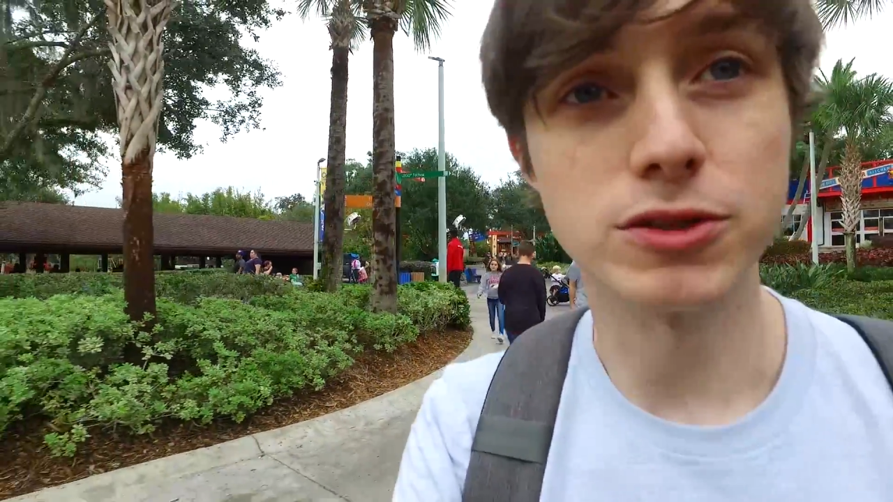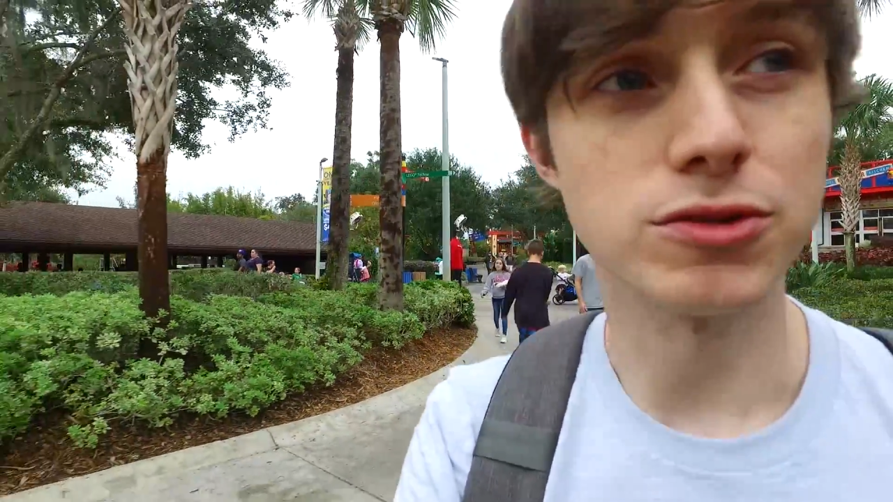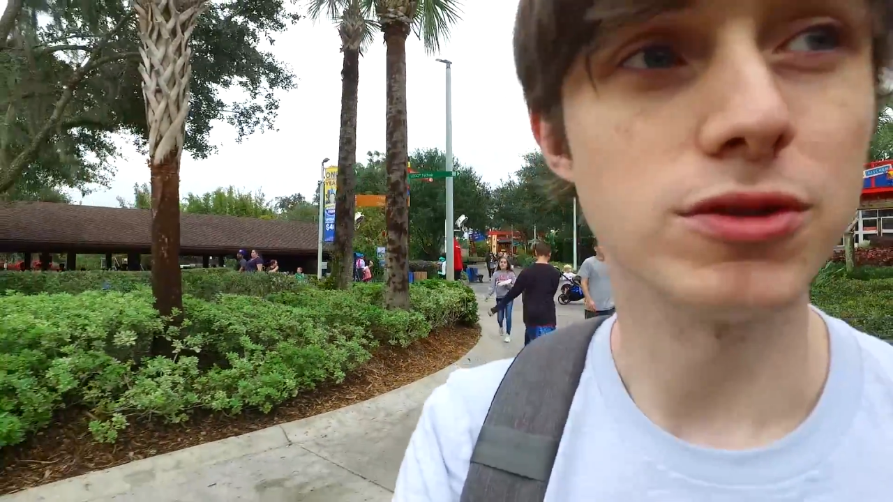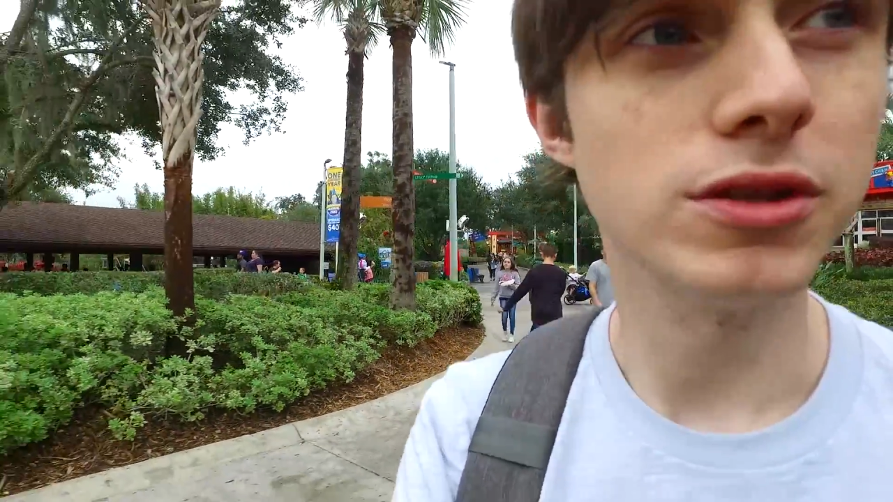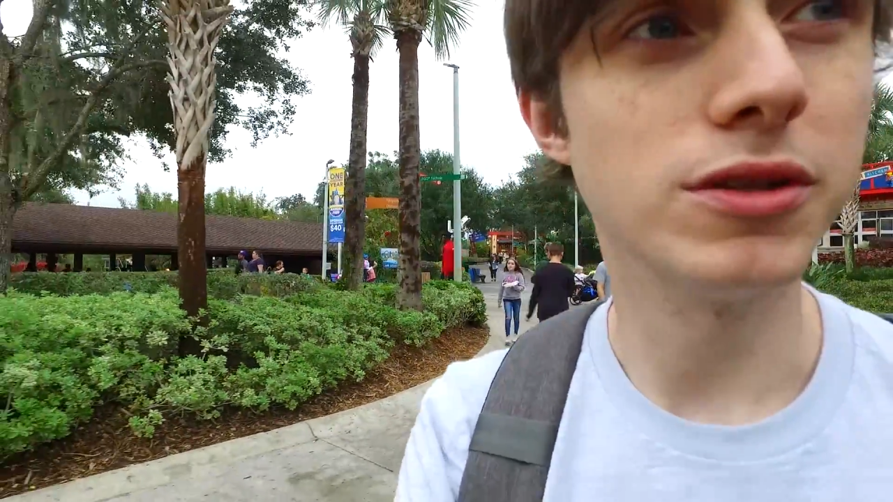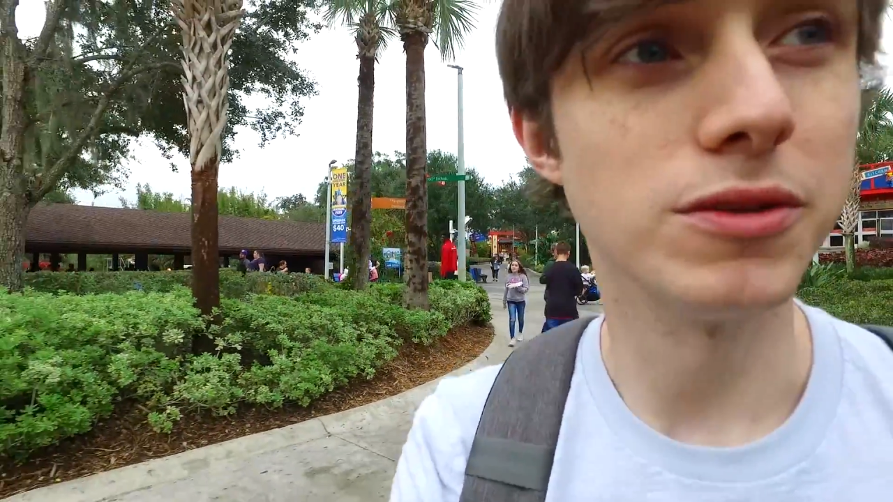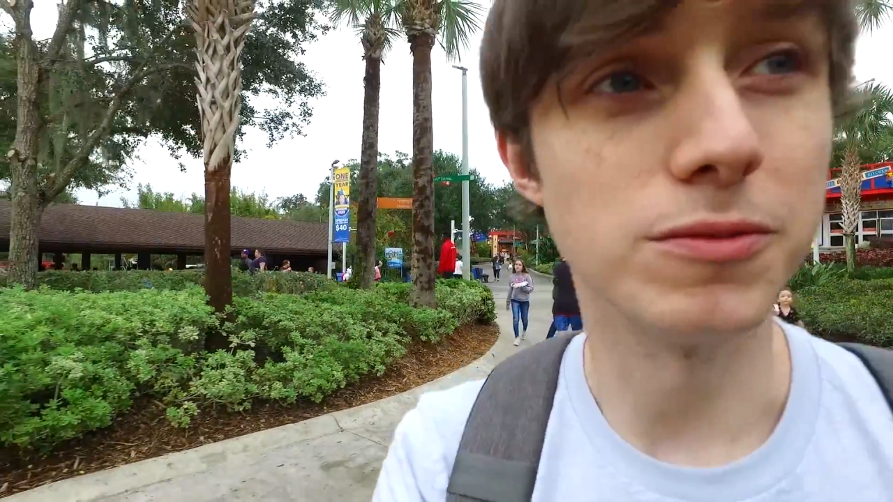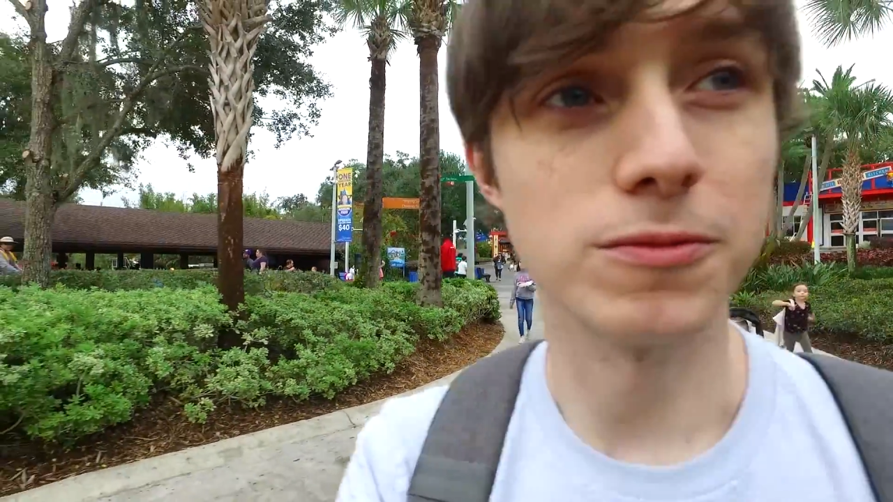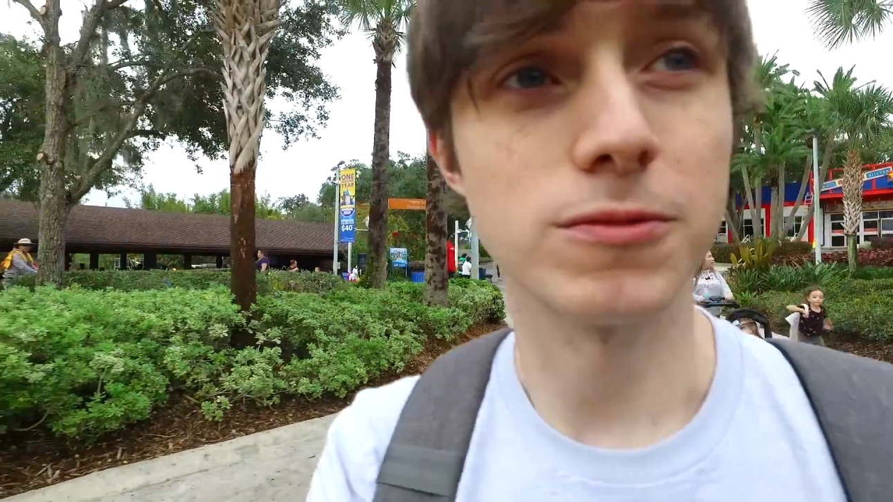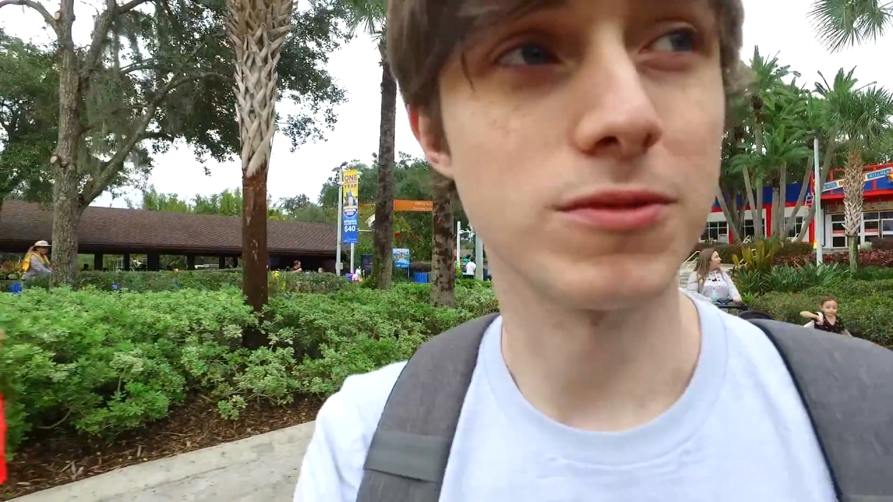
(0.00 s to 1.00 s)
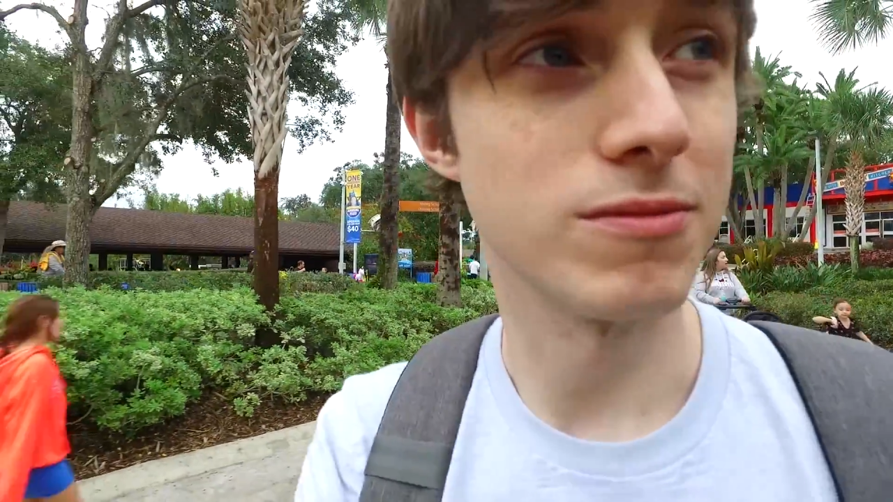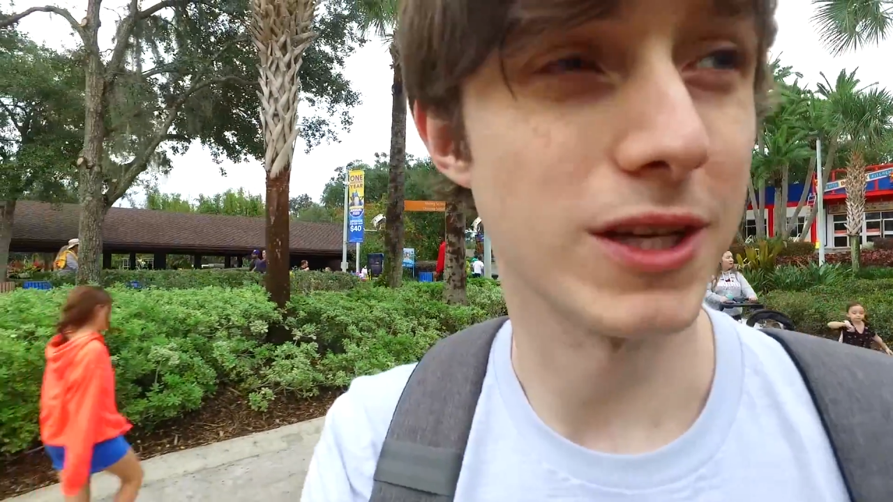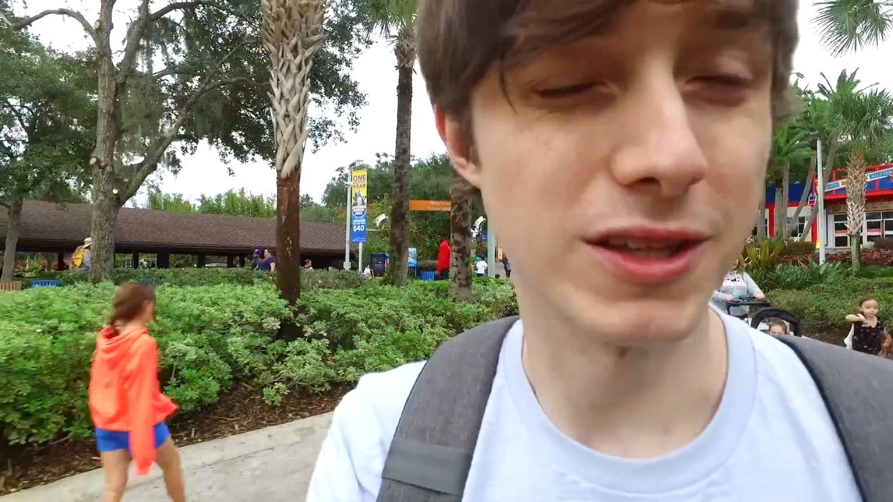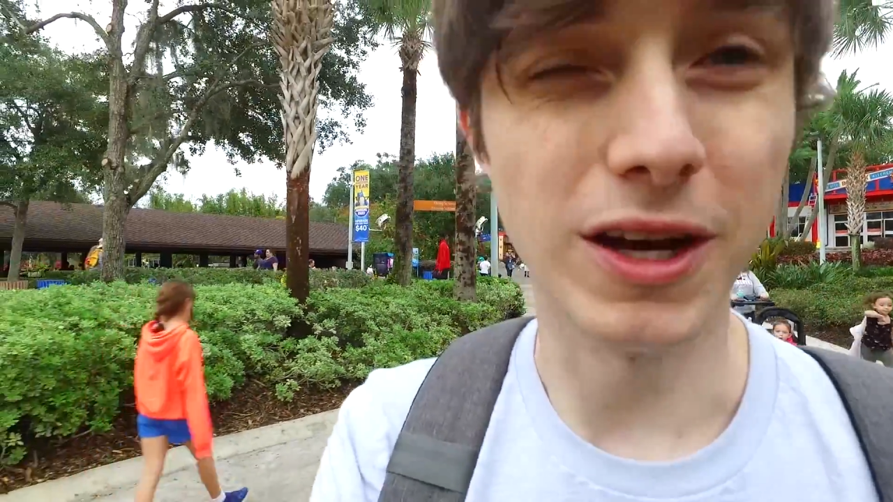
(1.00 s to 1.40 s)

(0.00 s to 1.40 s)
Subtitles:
It was a little, like,